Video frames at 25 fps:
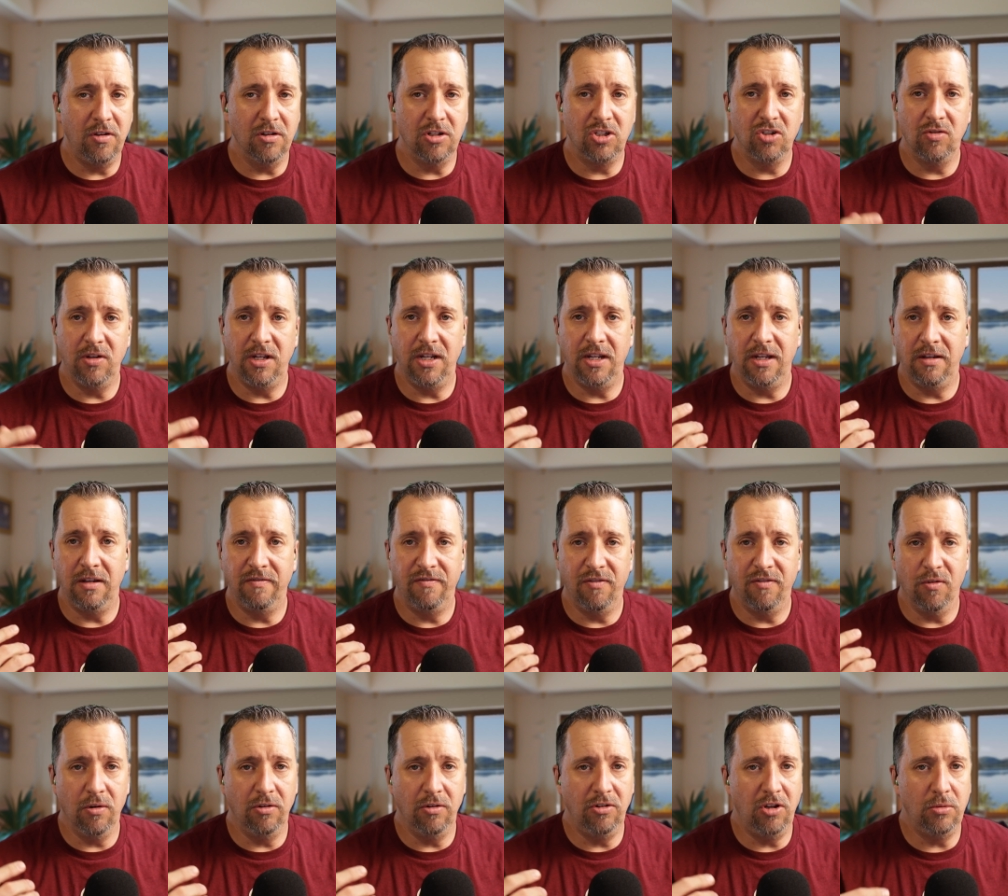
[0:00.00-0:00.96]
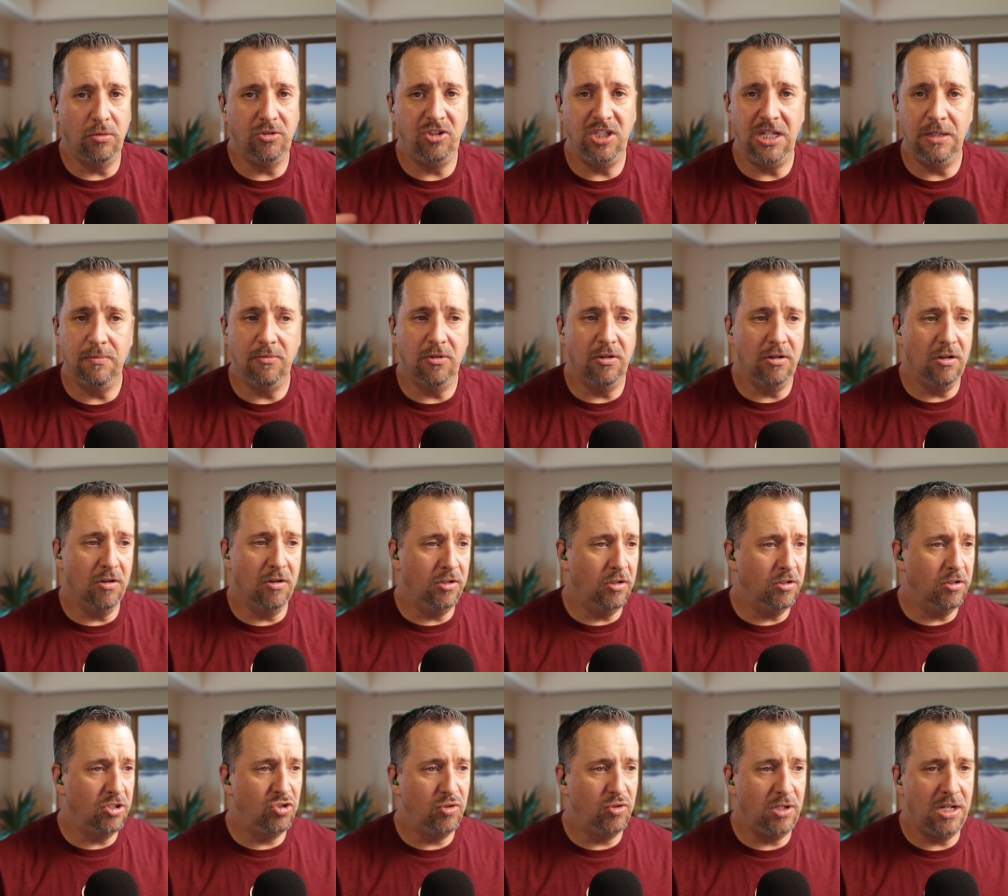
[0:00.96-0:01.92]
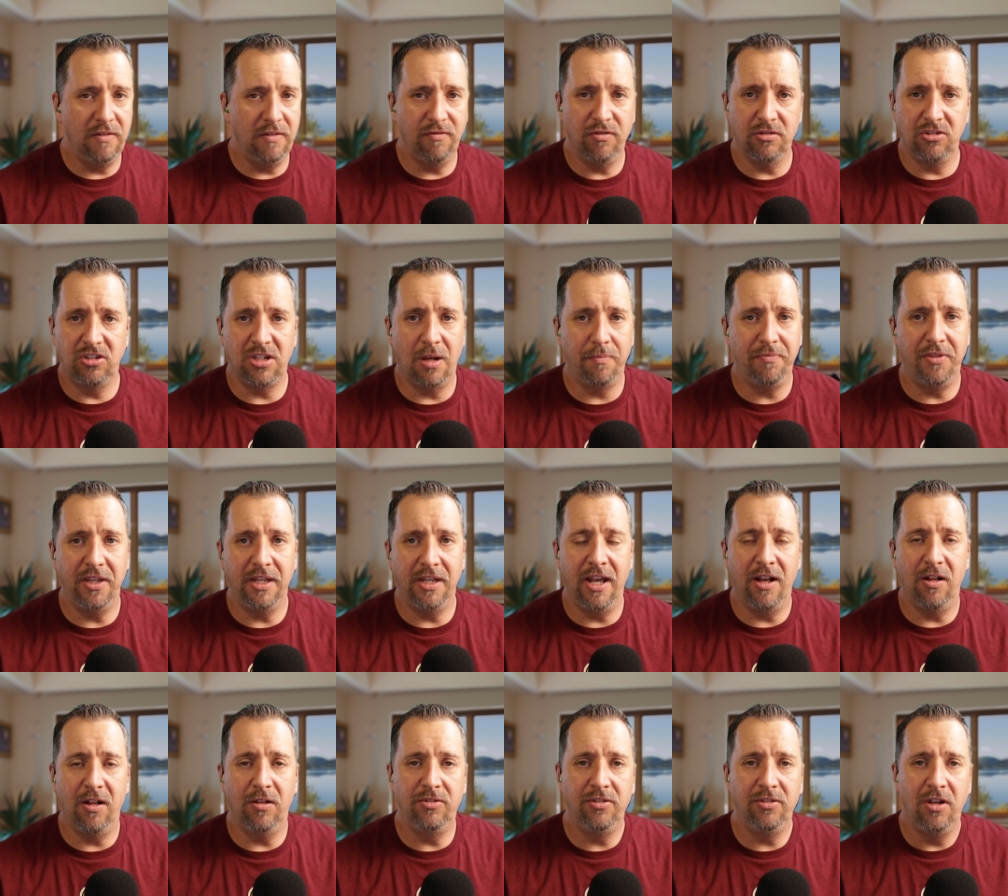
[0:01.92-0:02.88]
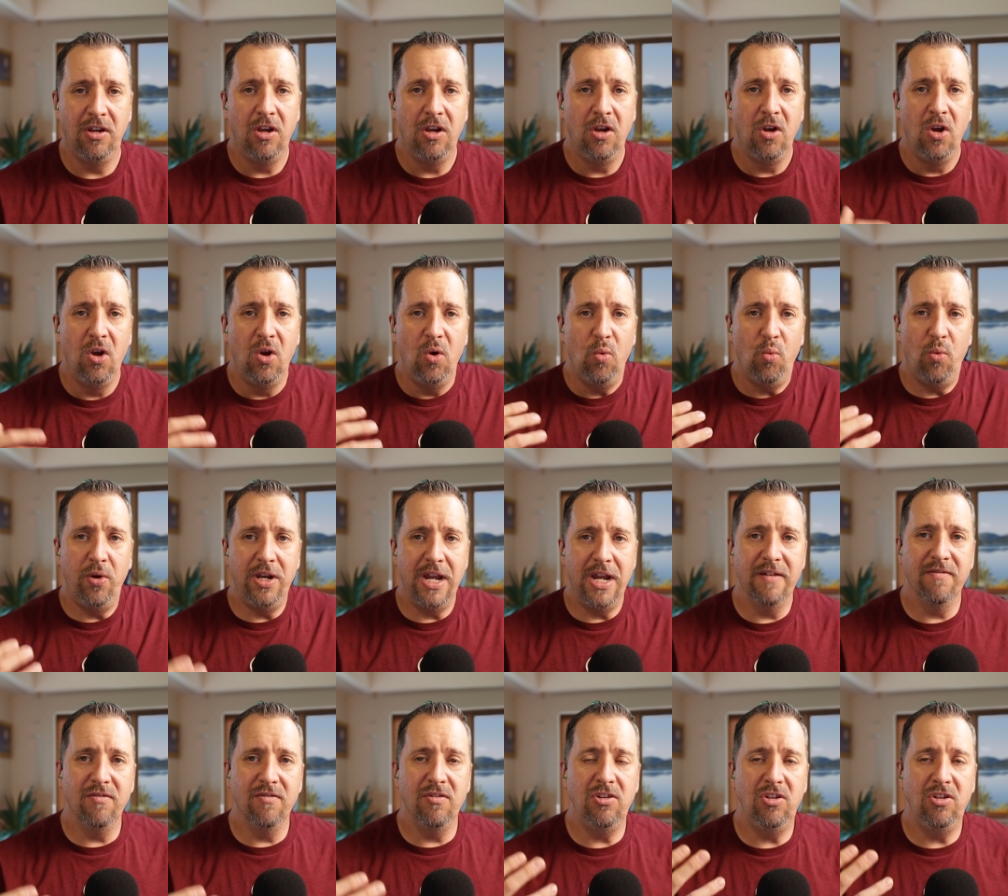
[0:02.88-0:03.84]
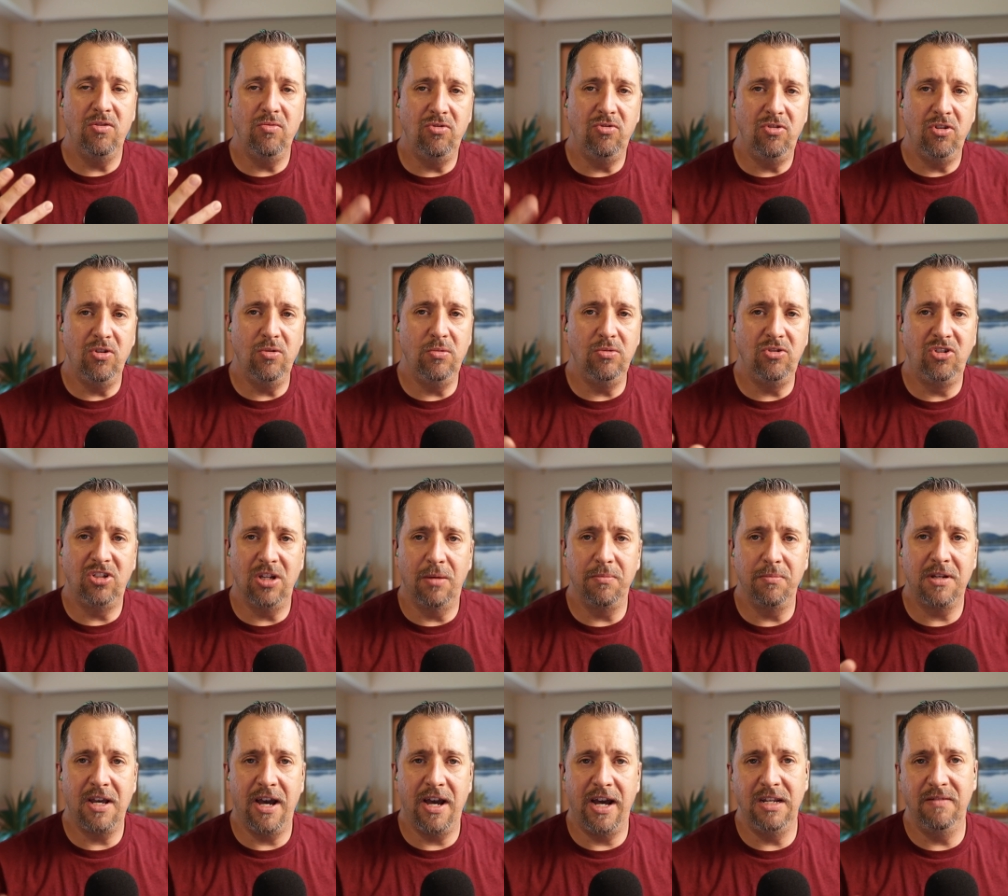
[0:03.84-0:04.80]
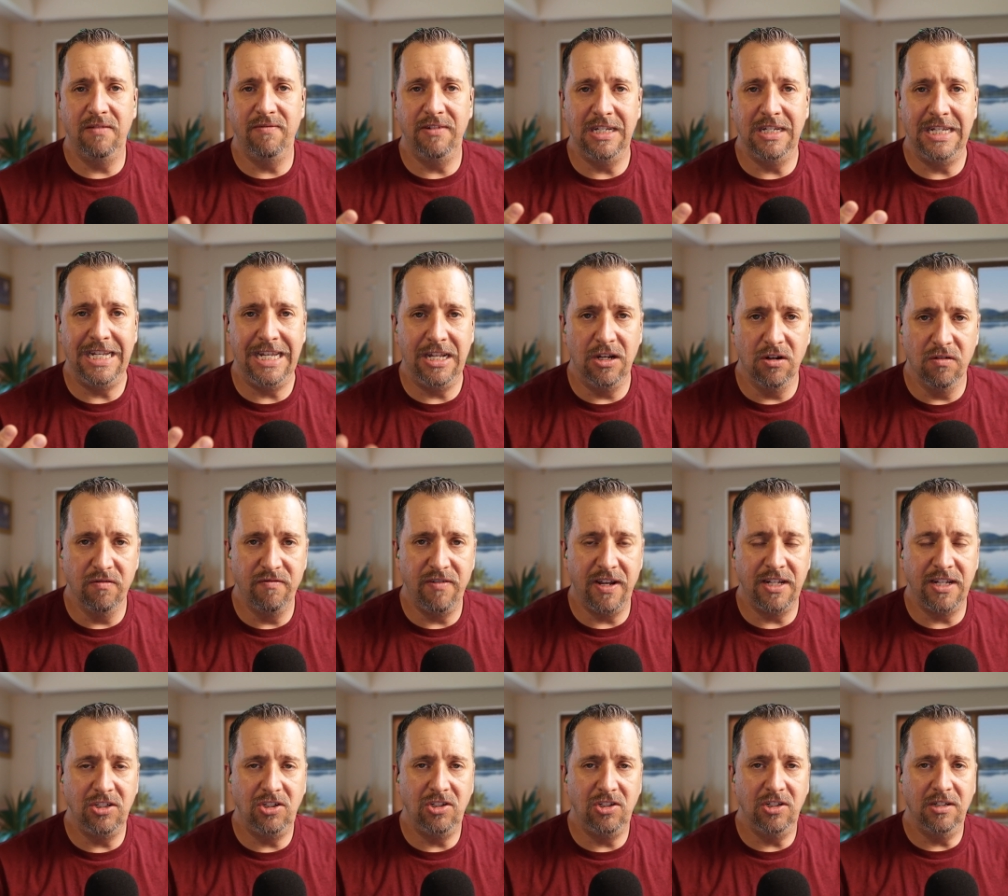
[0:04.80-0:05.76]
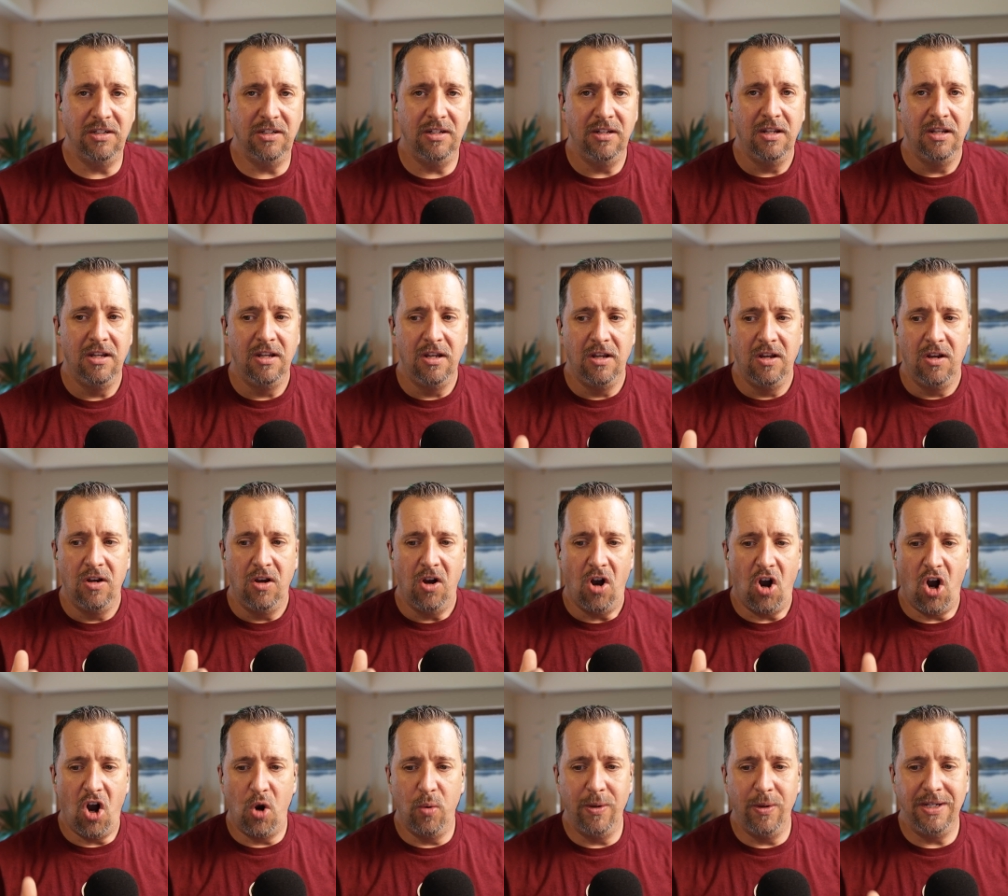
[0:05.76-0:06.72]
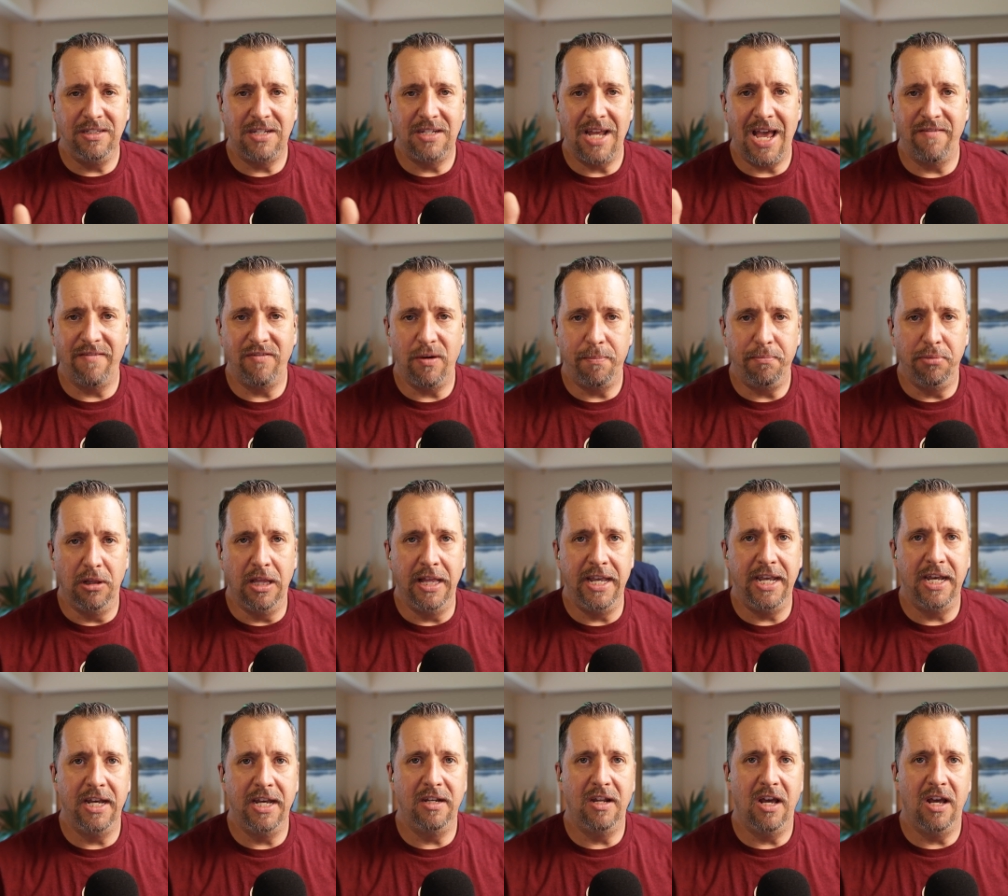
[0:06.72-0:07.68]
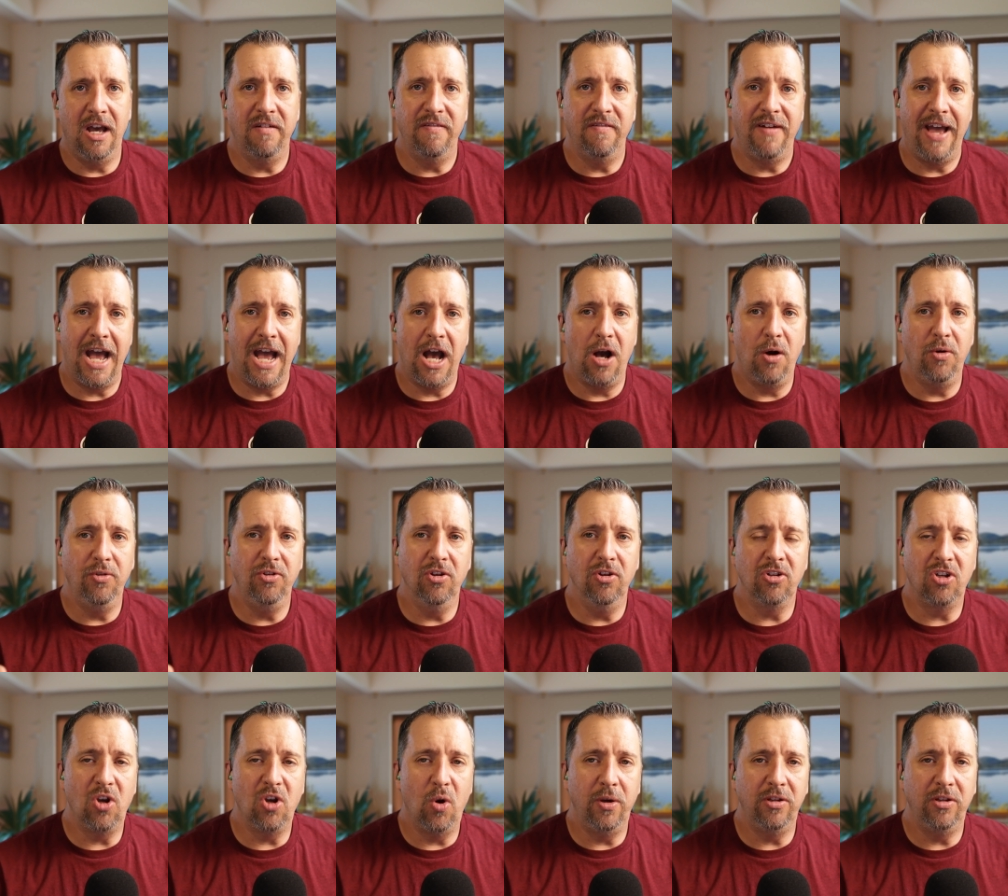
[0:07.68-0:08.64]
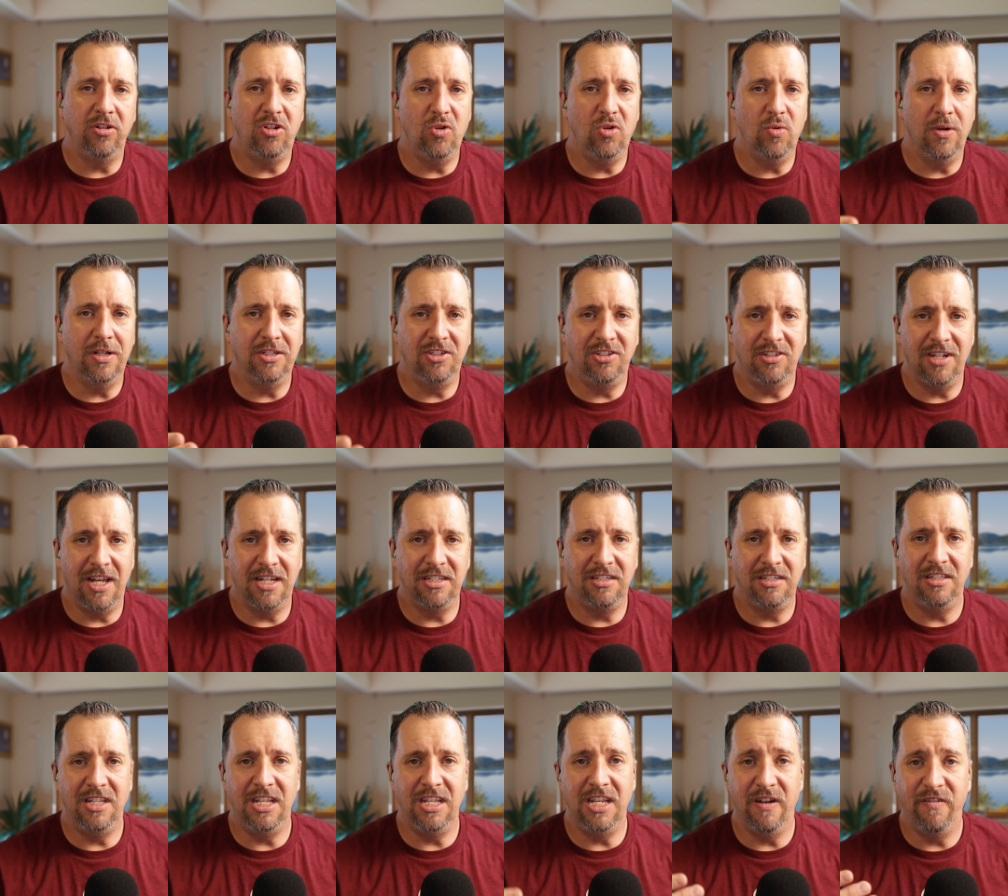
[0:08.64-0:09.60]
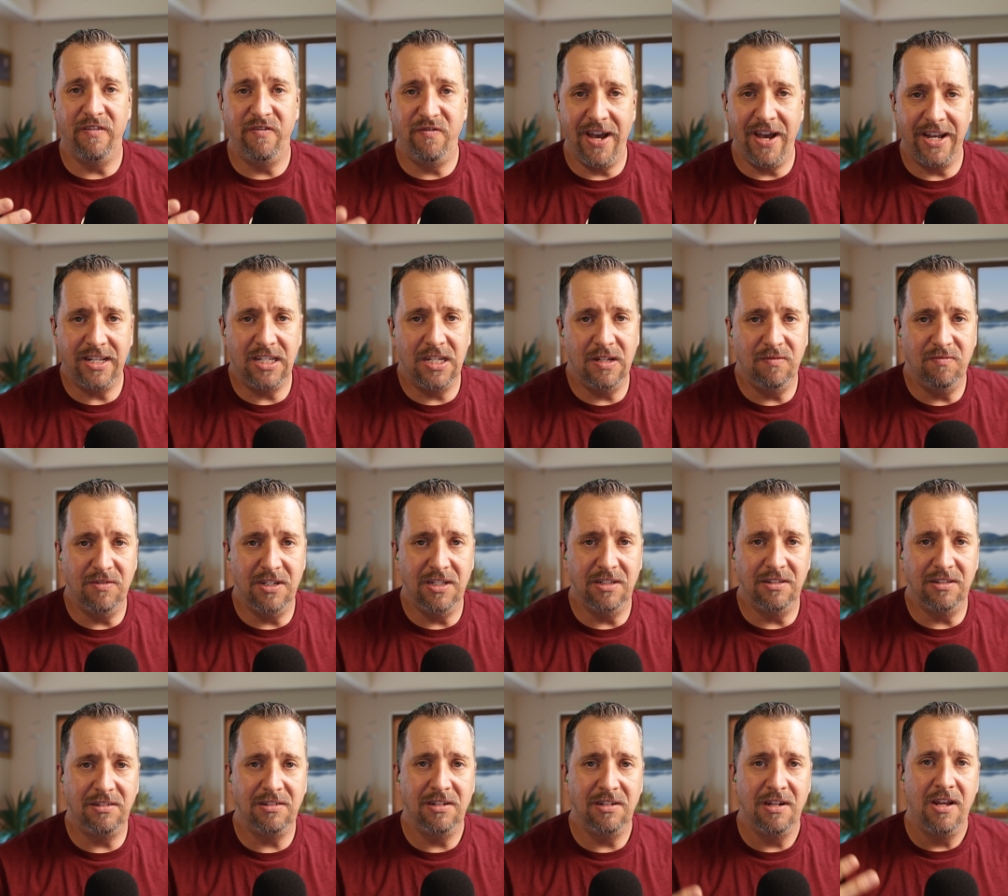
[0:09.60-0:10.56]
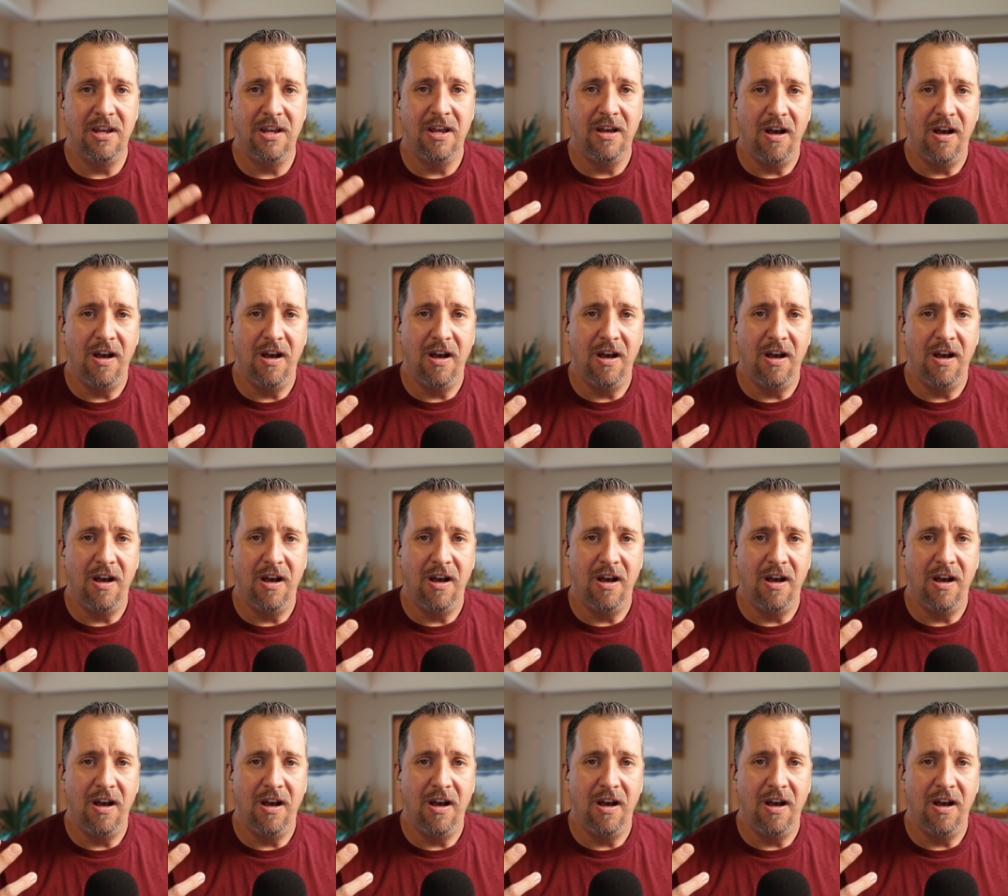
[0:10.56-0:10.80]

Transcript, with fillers: you're treating for nosema or you're treating for something else, whenever you do some kind of an intervention, always have a plan of how you're going to assess the effectiveness